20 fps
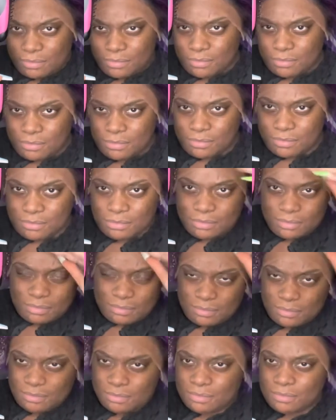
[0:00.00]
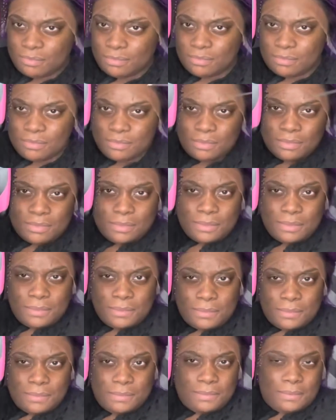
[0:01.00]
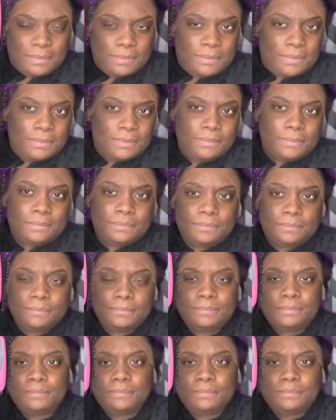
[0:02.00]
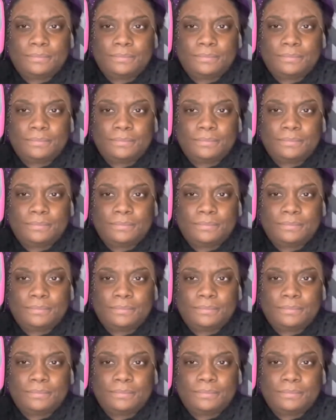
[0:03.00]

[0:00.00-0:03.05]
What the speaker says: [no speech]